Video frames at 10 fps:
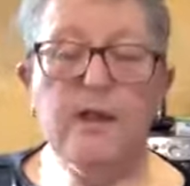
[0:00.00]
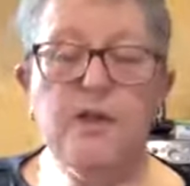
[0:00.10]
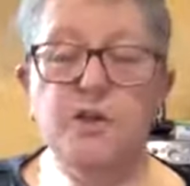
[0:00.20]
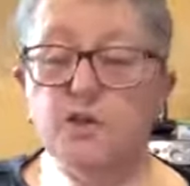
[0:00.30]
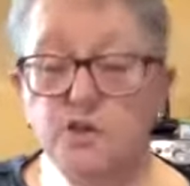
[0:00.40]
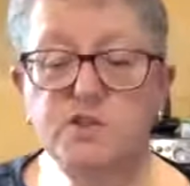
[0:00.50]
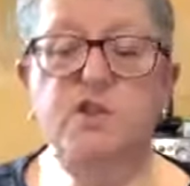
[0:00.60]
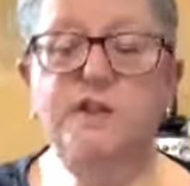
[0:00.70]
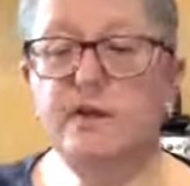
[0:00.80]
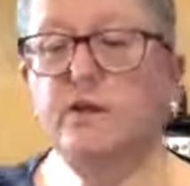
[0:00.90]
You can also
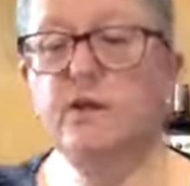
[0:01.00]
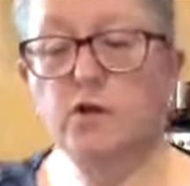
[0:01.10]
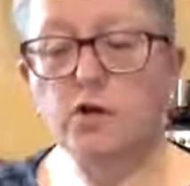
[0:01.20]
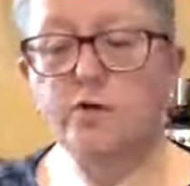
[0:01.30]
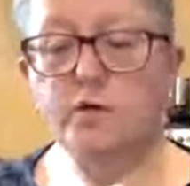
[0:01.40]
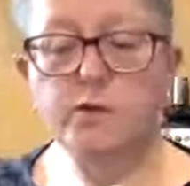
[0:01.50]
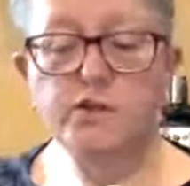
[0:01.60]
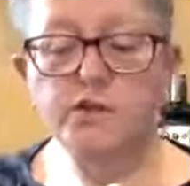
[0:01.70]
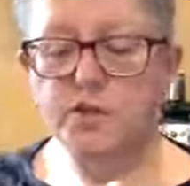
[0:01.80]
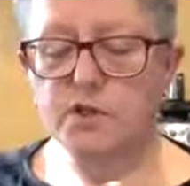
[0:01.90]
let it go longer if you want to,
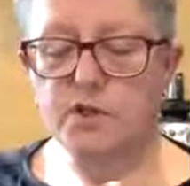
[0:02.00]
so you